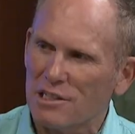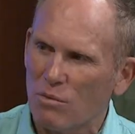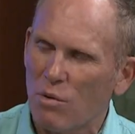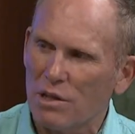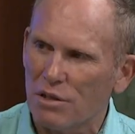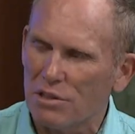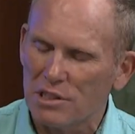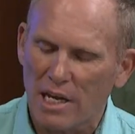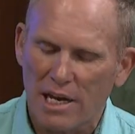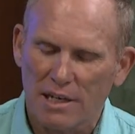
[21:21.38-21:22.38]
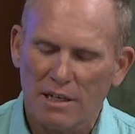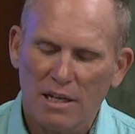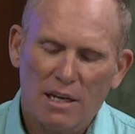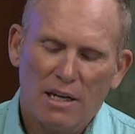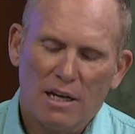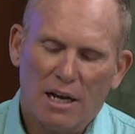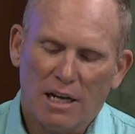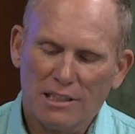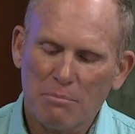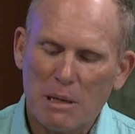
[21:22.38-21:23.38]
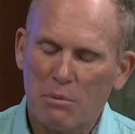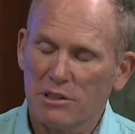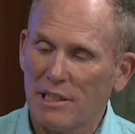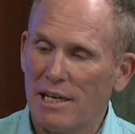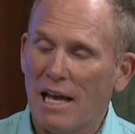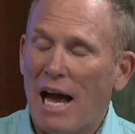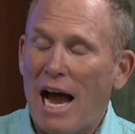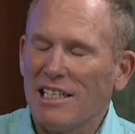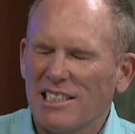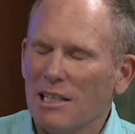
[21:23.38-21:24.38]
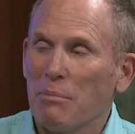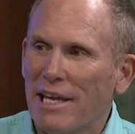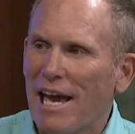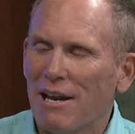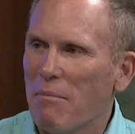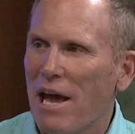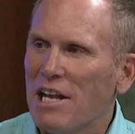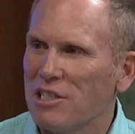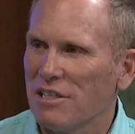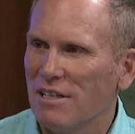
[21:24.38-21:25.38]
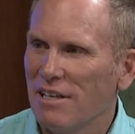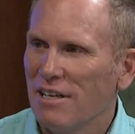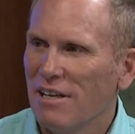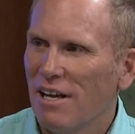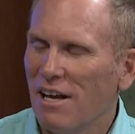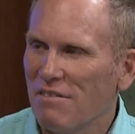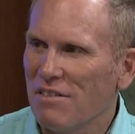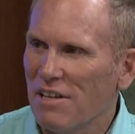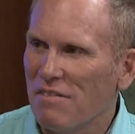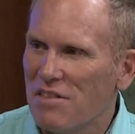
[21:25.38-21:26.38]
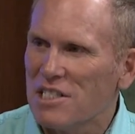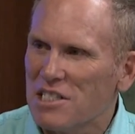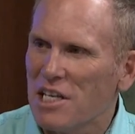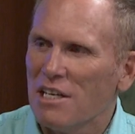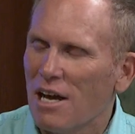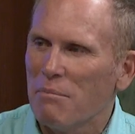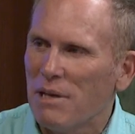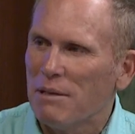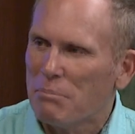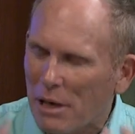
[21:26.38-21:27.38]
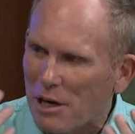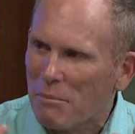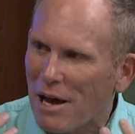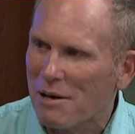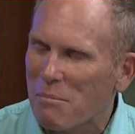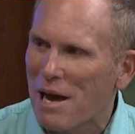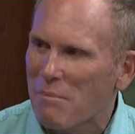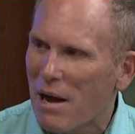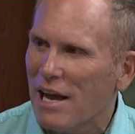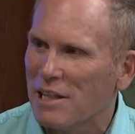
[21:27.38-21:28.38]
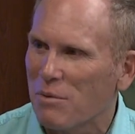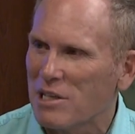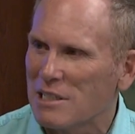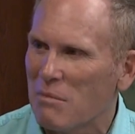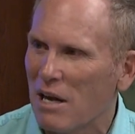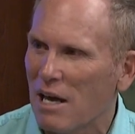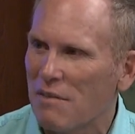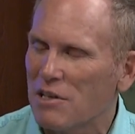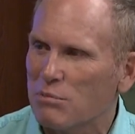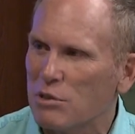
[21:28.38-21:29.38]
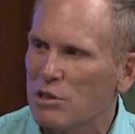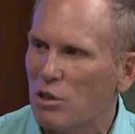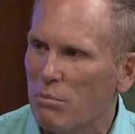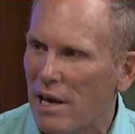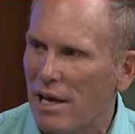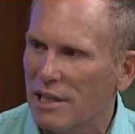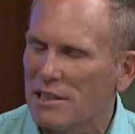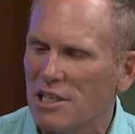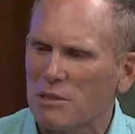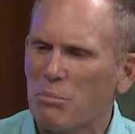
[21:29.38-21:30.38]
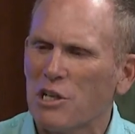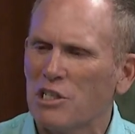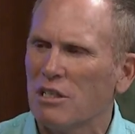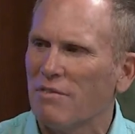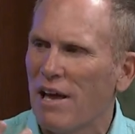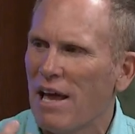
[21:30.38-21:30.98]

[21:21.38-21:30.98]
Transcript: of what they're saying. And some people are saying, I just simply can't imagine uh, of this thing not being paramount in my mind the rest of my life. This was so bad. It's an expression of,